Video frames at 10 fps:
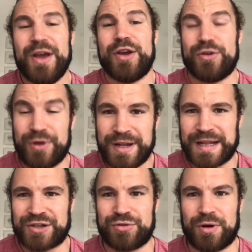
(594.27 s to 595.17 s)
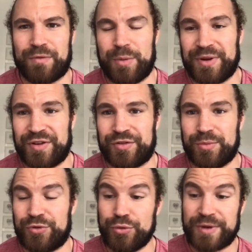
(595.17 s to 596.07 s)
you need that strong aerobic
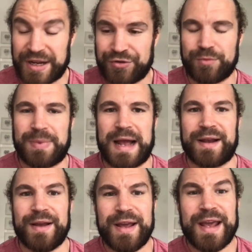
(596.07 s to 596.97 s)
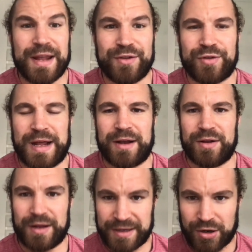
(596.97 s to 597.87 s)
system to get you back into that
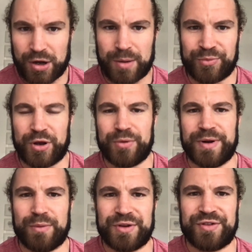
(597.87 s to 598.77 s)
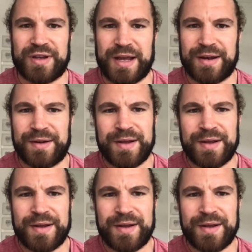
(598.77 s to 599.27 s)
calm zone once again.